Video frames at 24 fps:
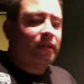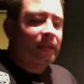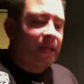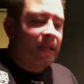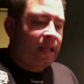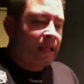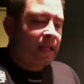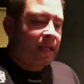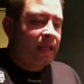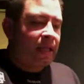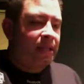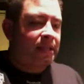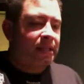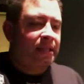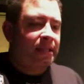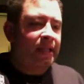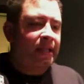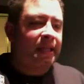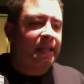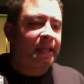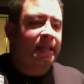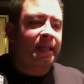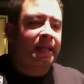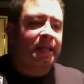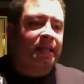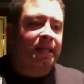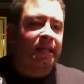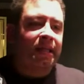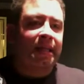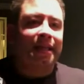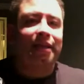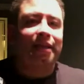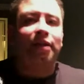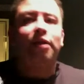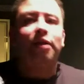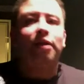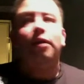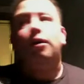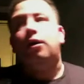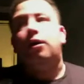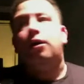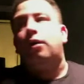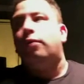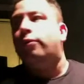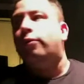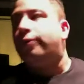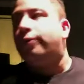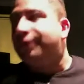It's like they think
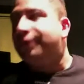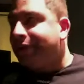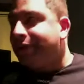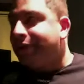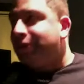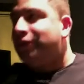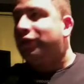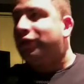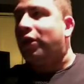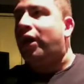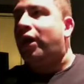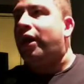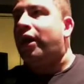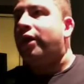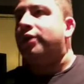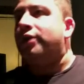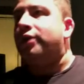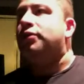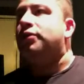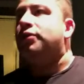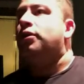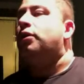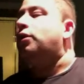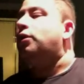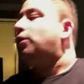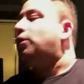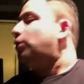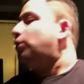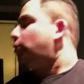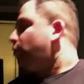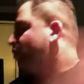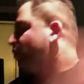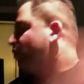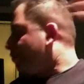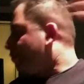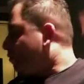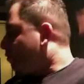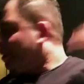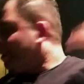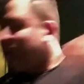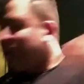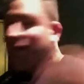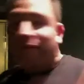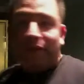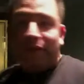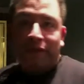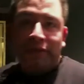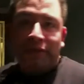we're the Sharks. We've won
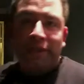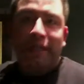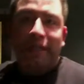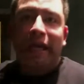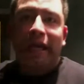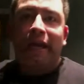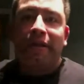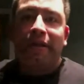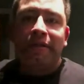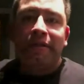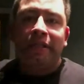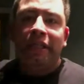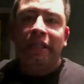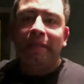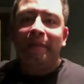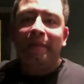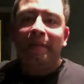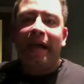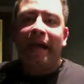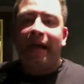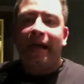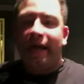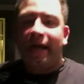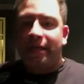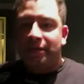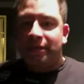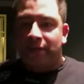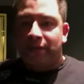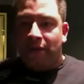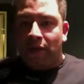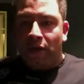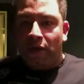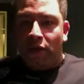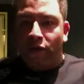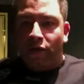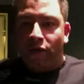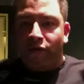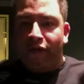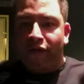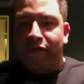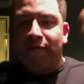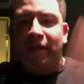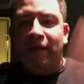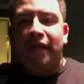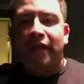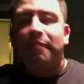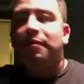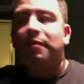division titles in the past. We've
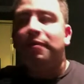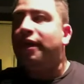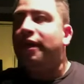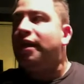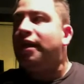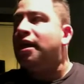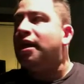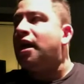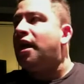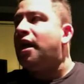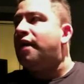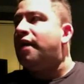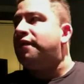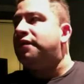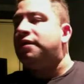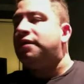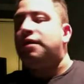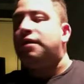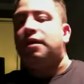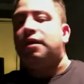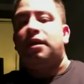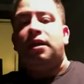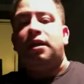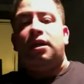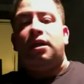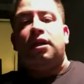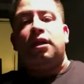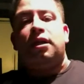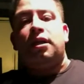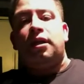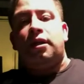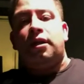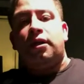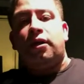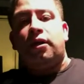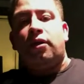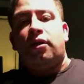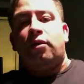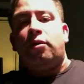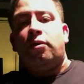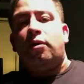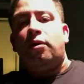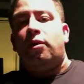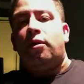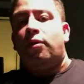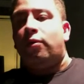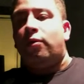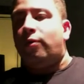made playoffs.
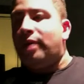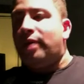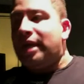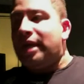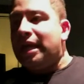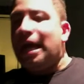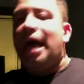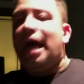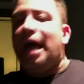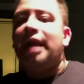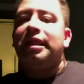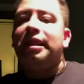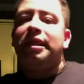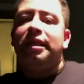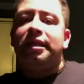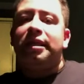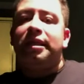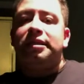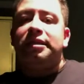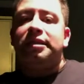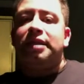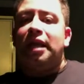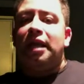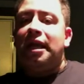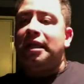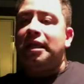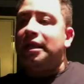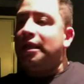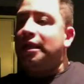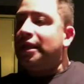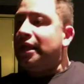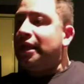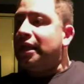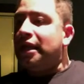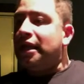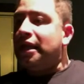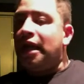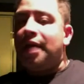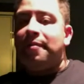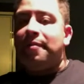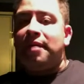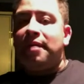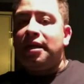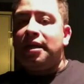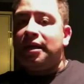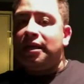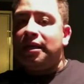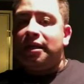We got this. And then they come
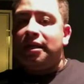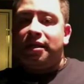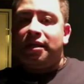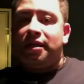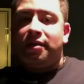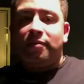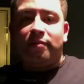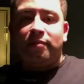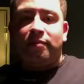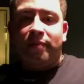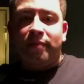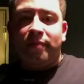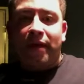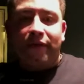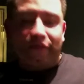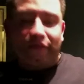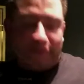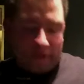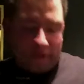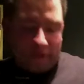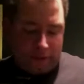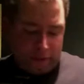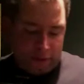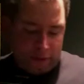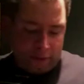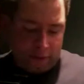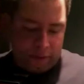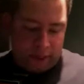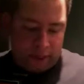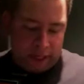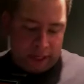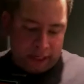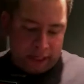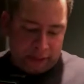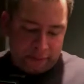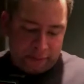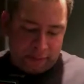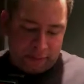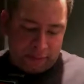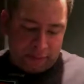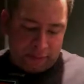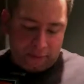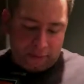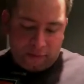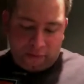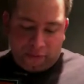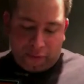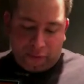in and Buffalo and
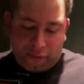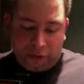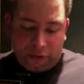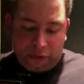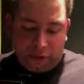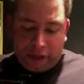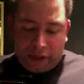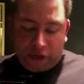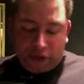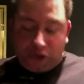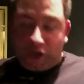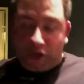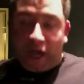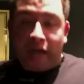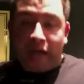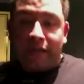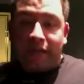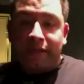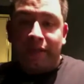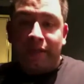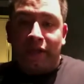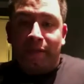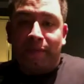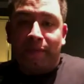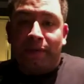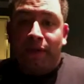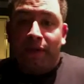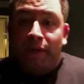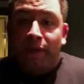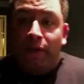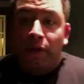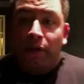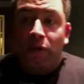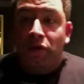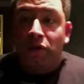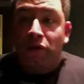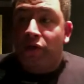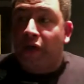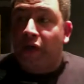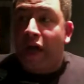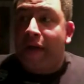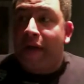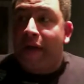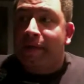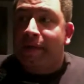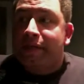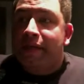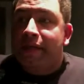Florida shocks them
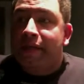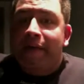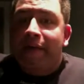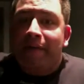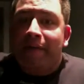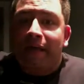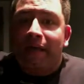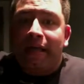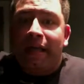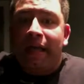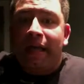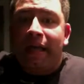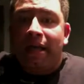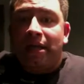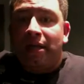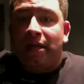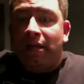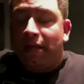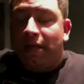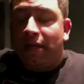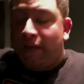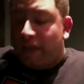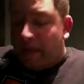time and time again.